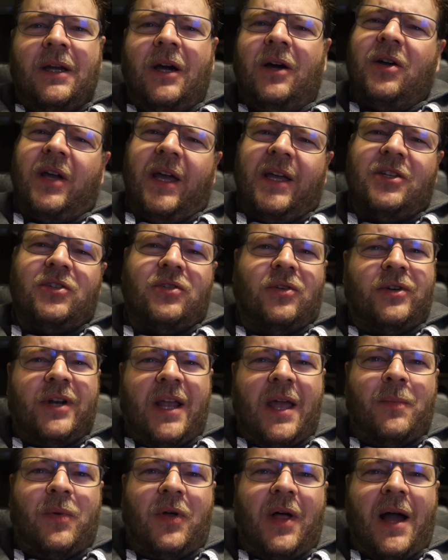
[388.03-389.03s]
Okay,
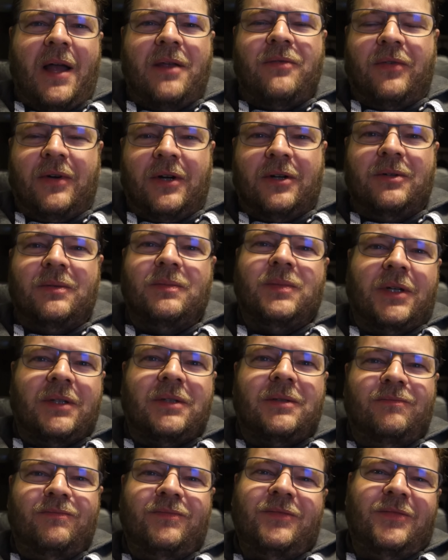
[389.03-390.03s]
sorry, Apple iPhone,
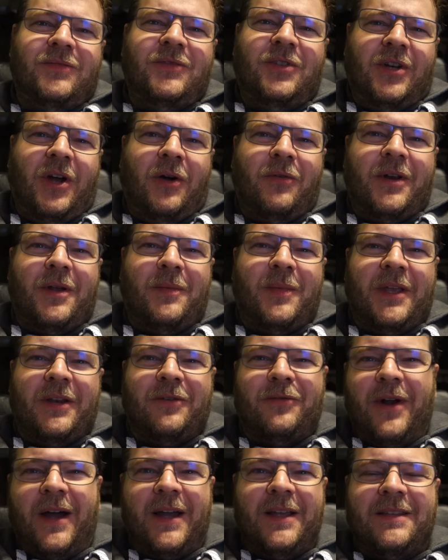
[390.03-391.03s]
but you know what I
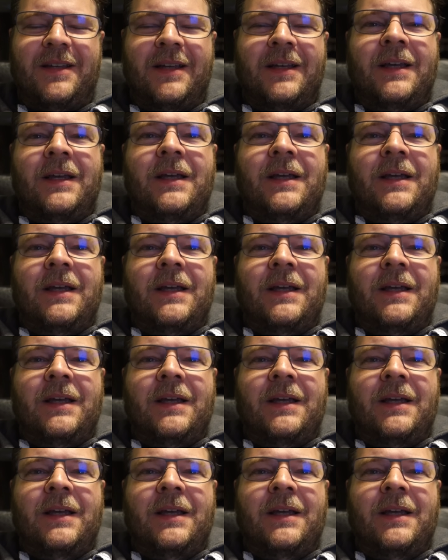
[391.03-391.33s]
mean, right?